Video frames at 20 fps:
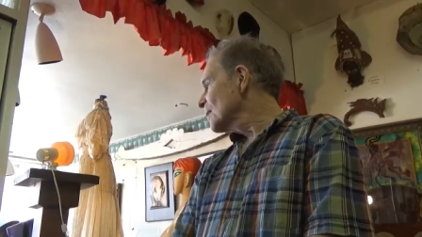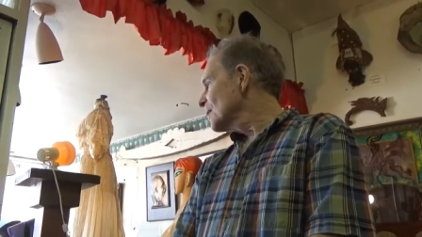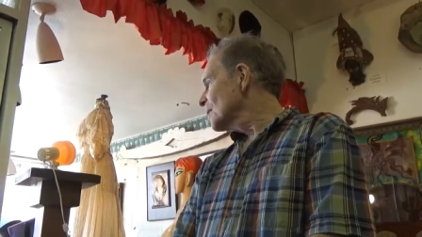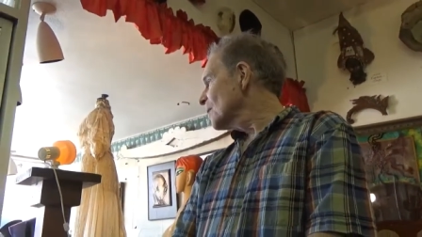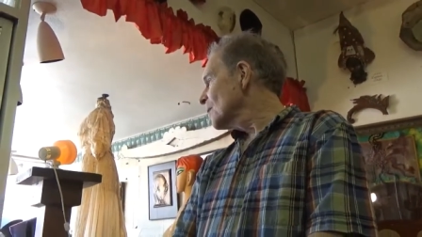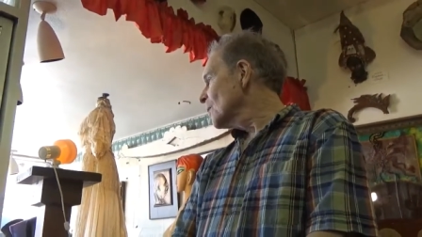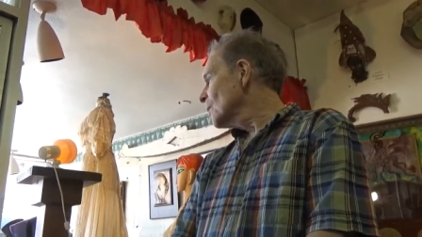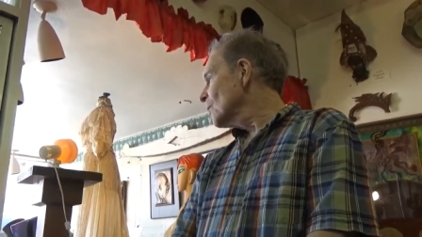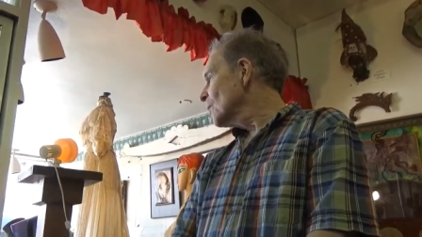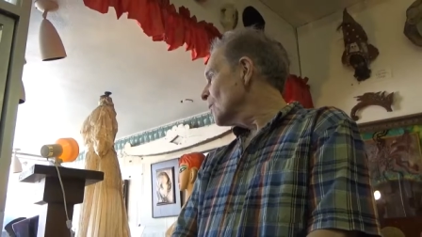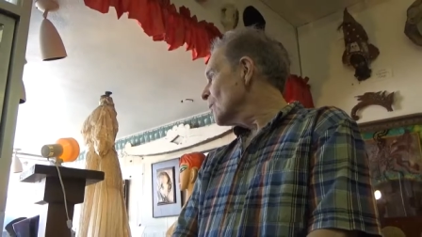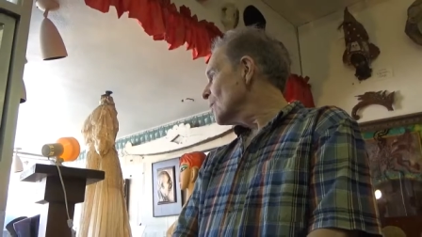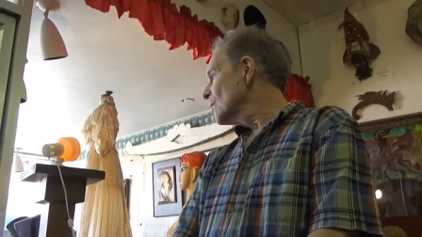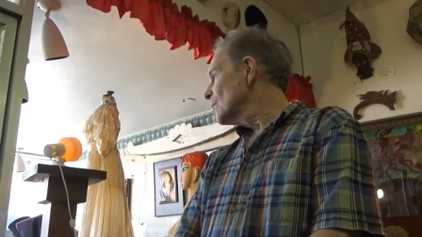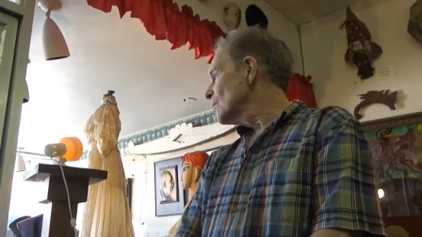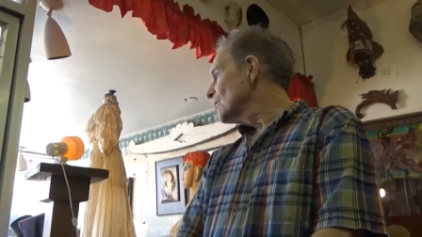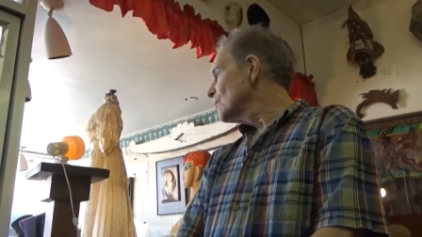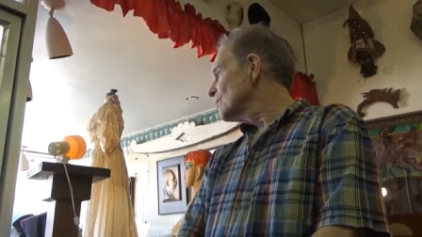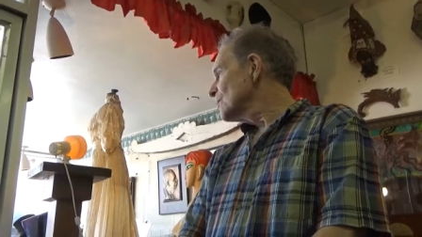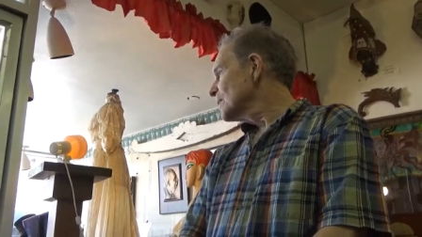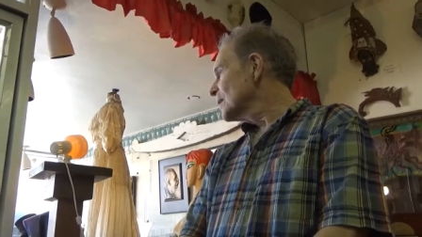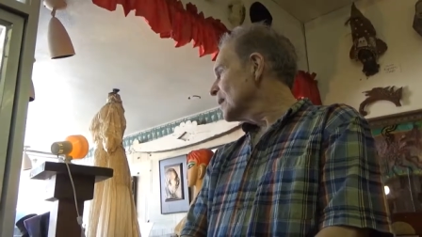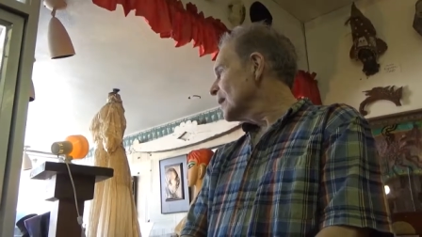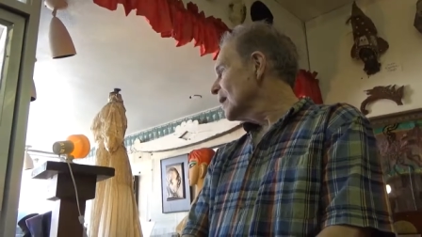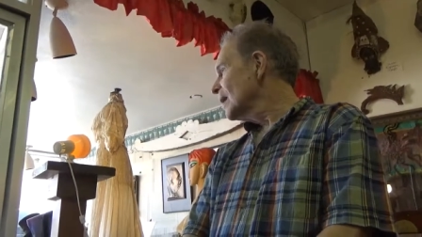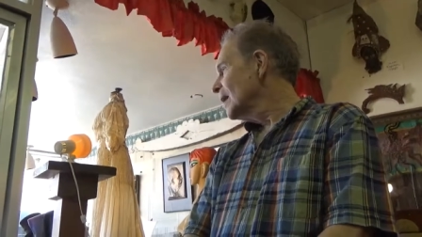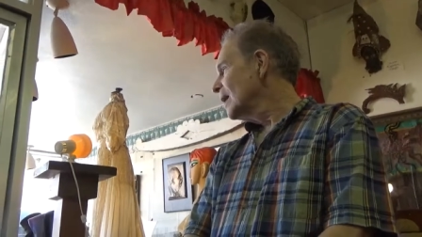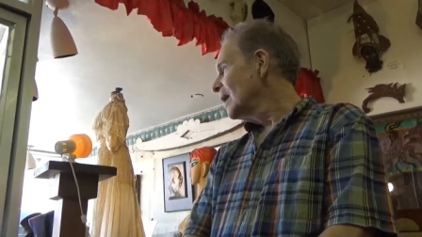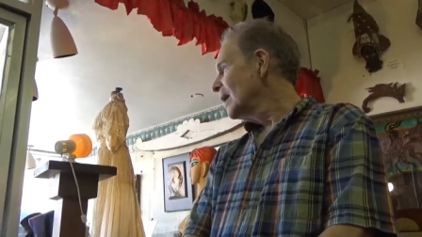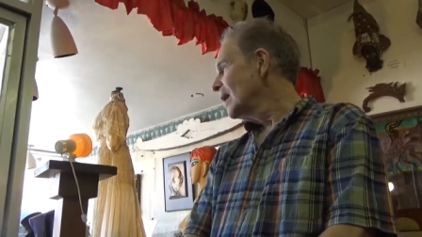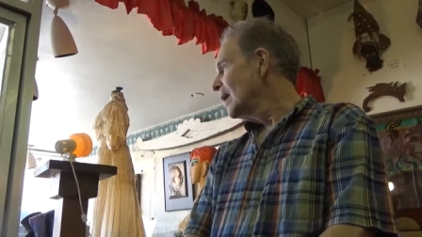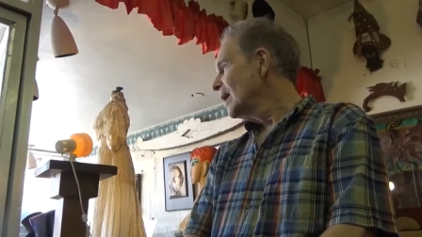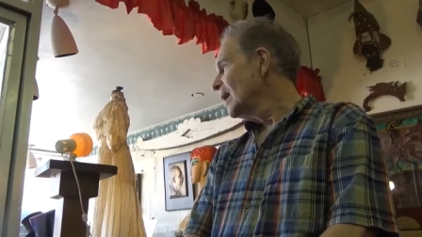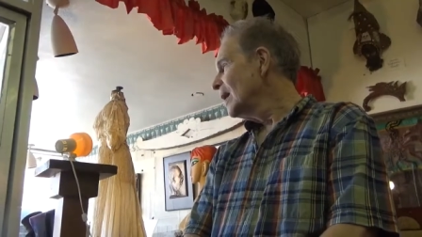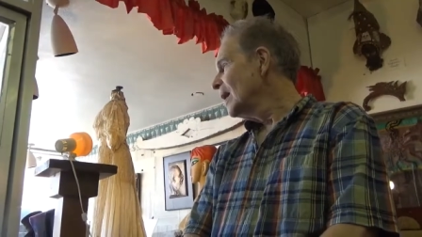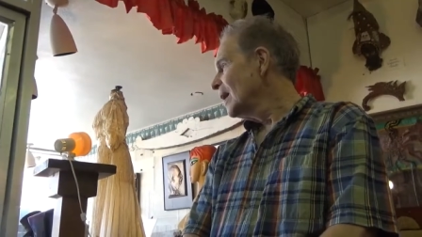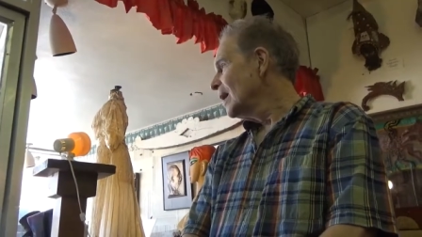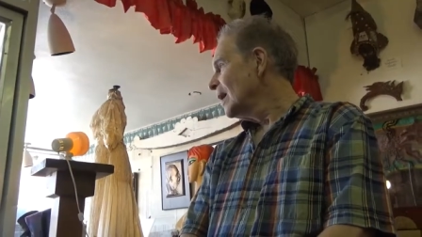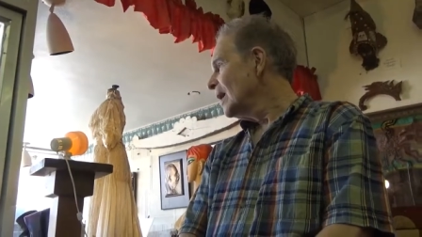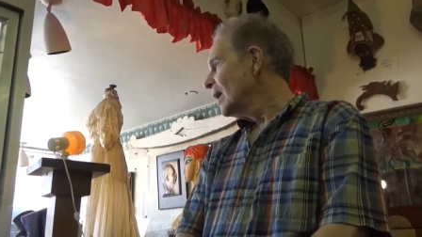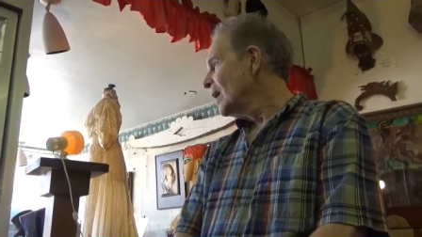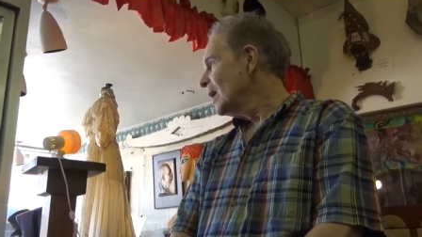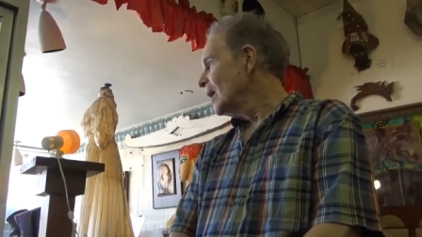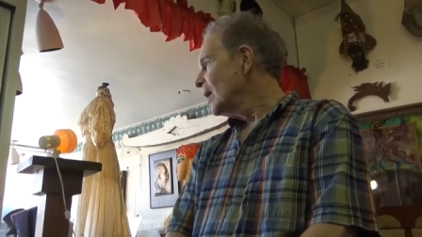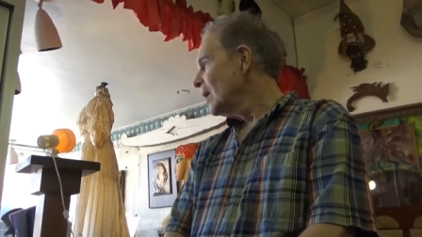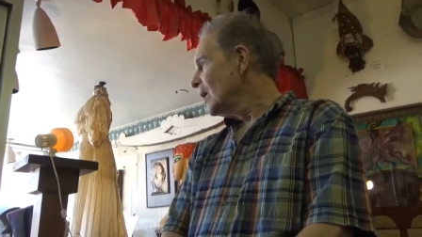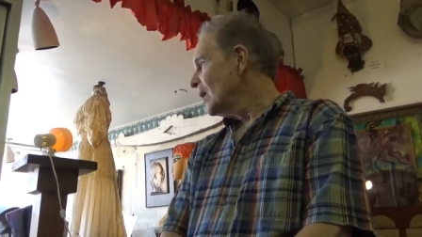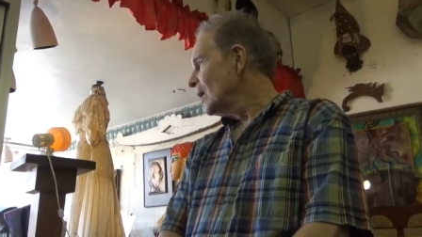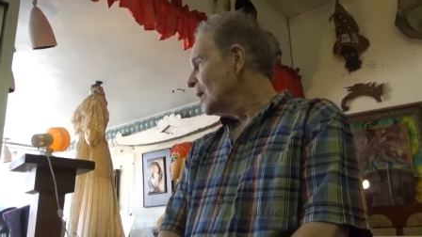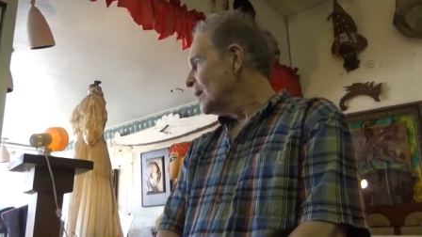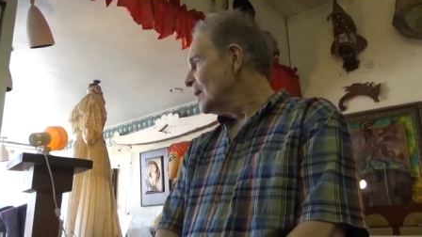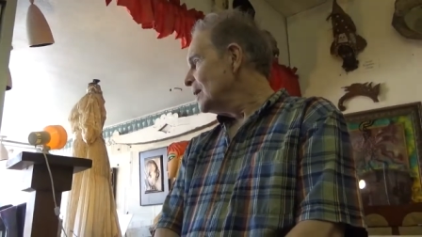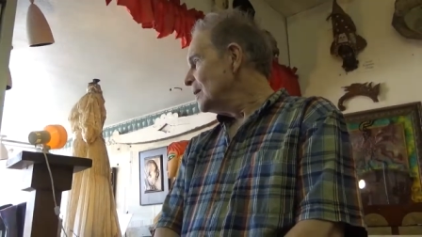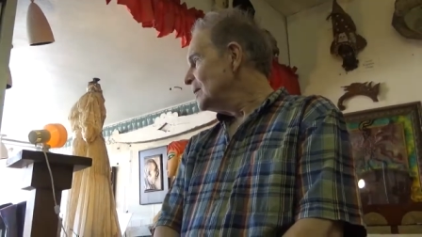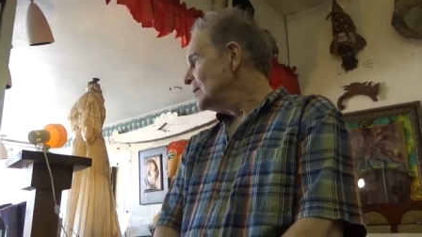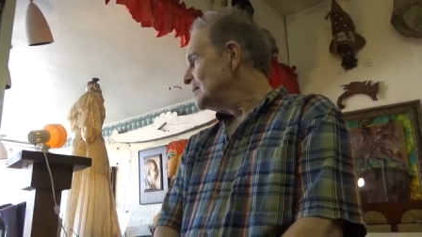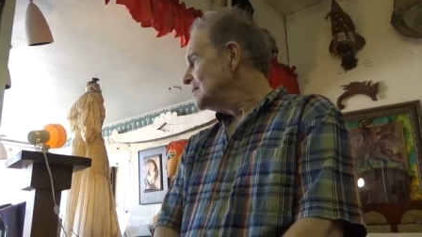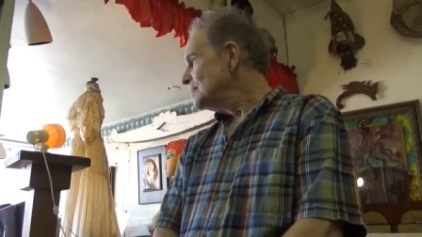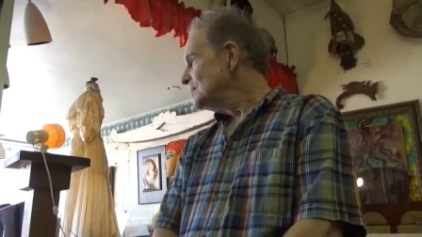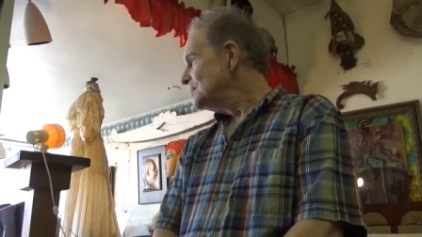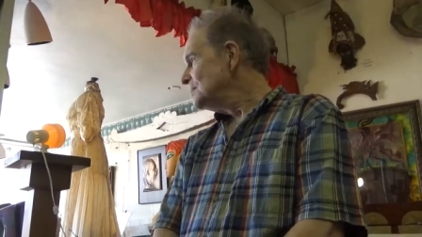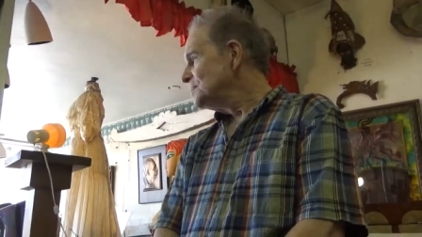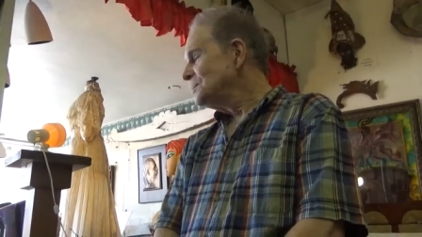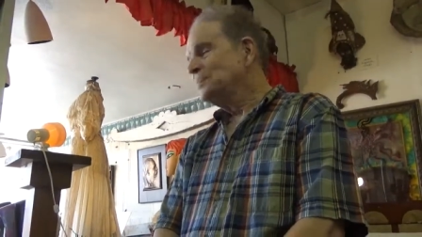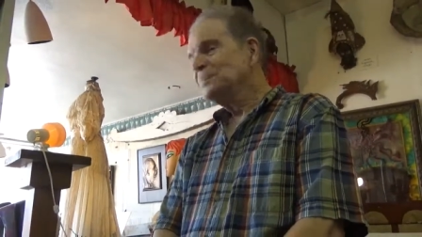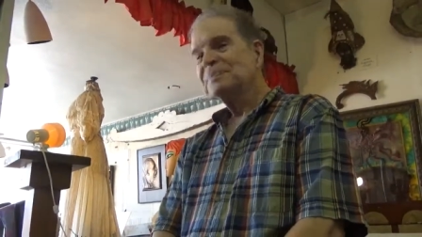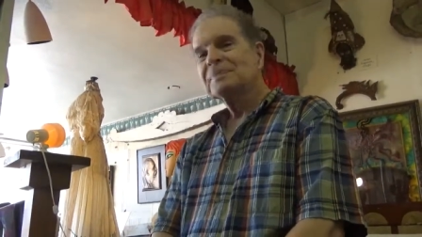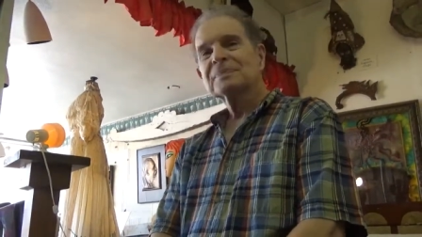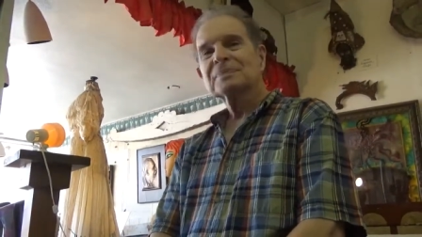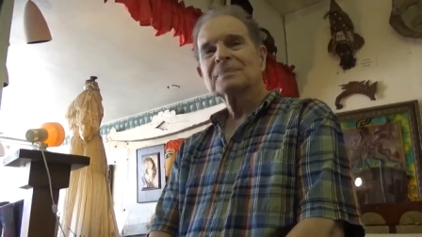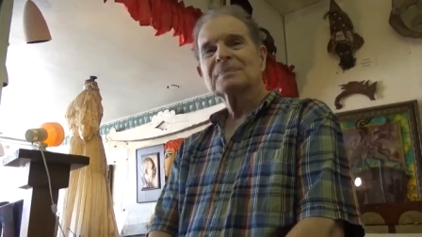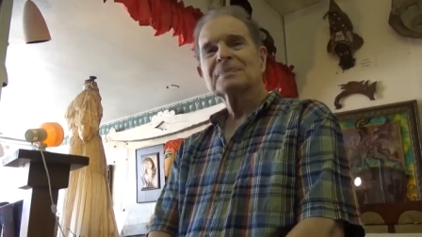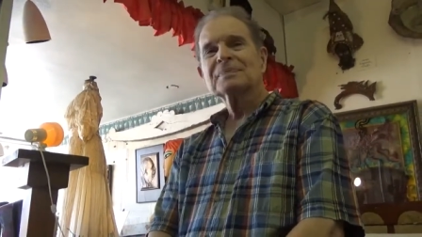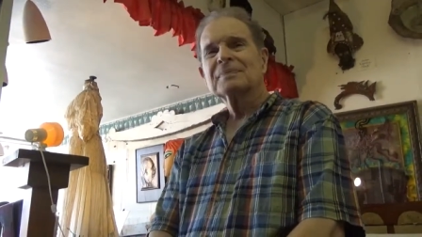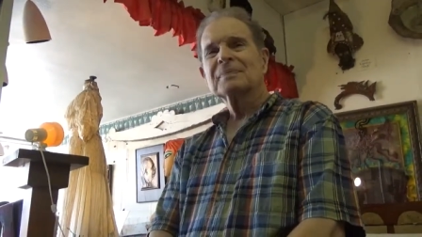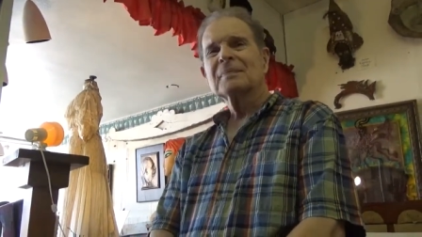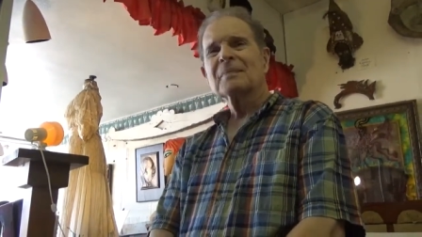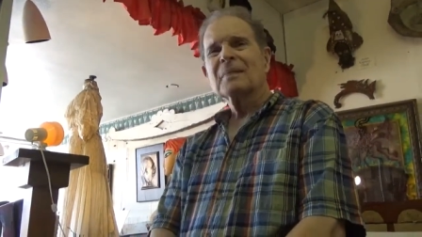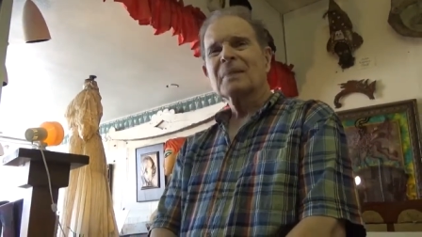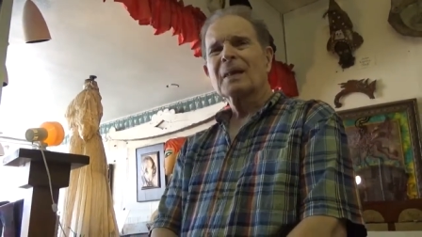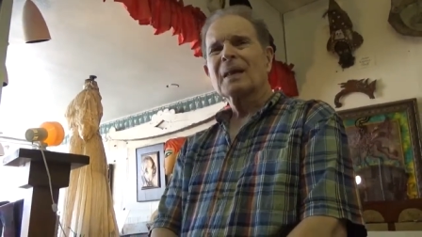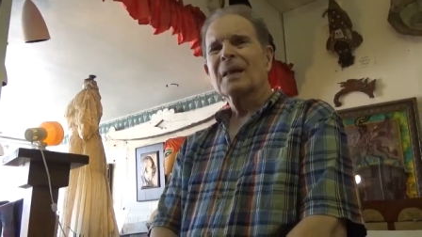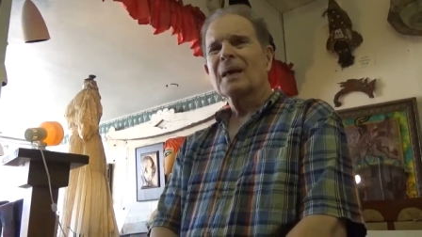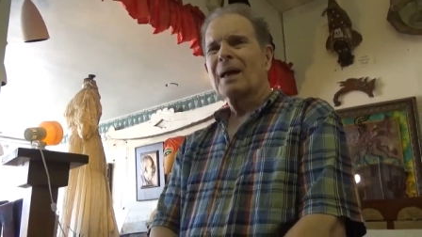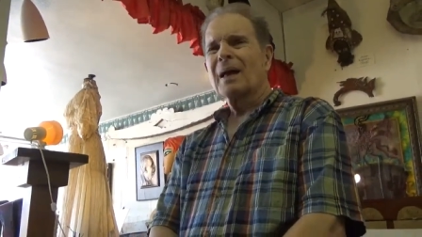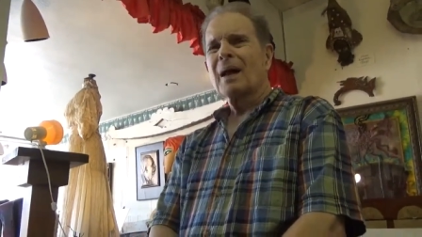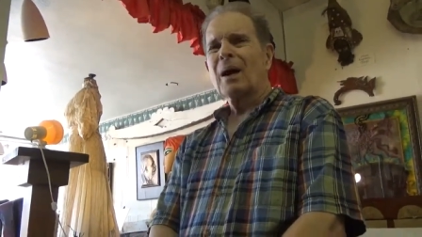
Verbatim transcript: when you got that much suffering and death, it has to leave something behind.